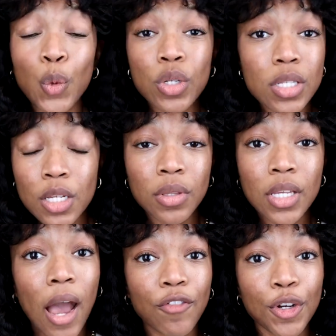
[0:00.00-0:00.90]
we'll see what
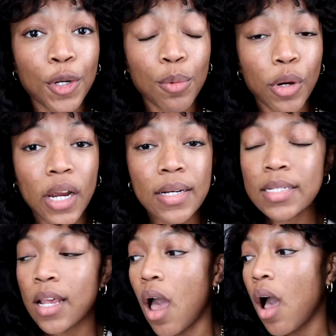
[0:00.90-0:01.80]
the afternoon
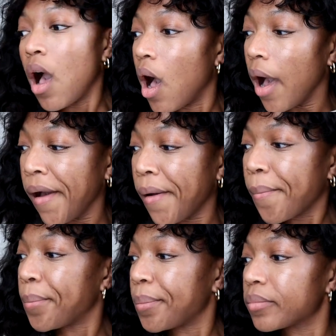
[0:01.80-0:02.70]
brings.
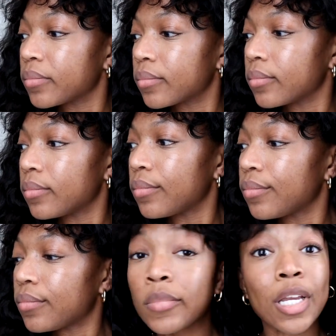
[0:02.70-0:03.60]
Um,
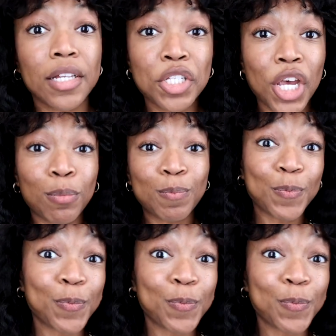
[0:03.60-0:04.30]
let's go.